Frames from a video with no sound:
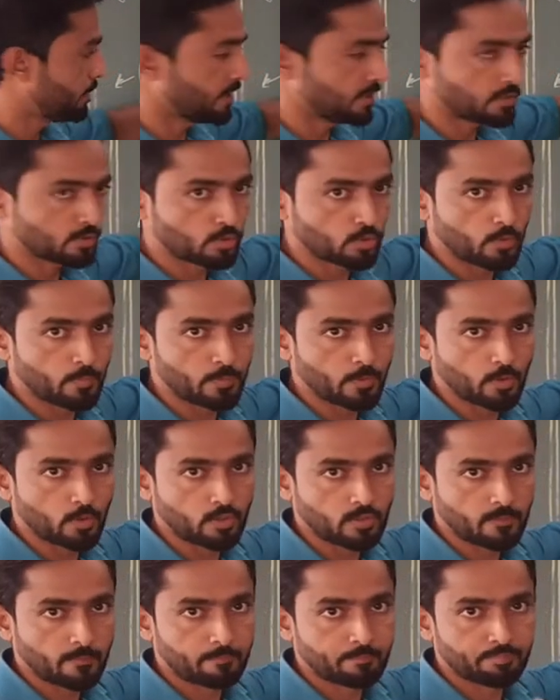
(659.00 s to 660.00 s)
First two
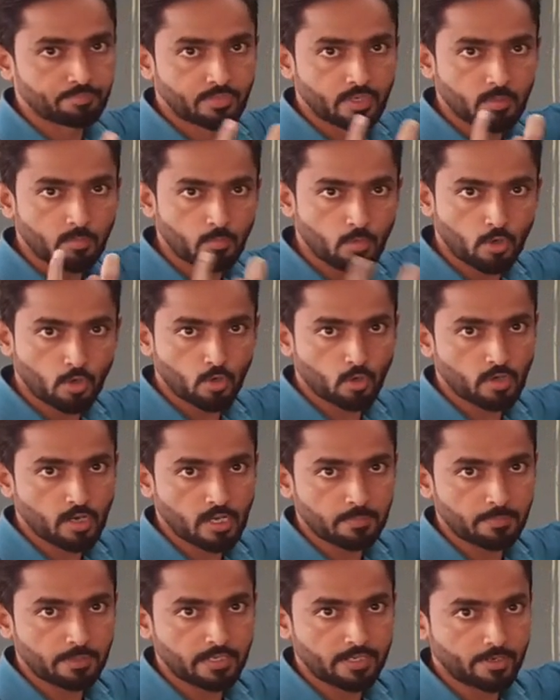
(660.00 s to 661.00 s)
fruit,
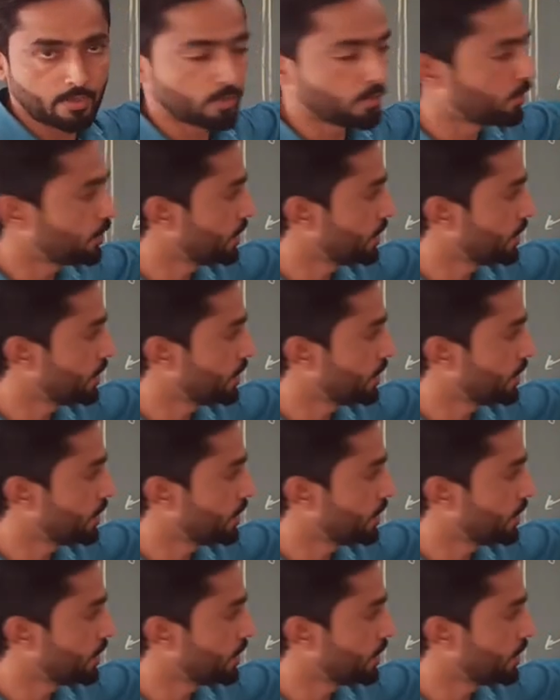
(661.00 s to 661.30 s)
monocarpellary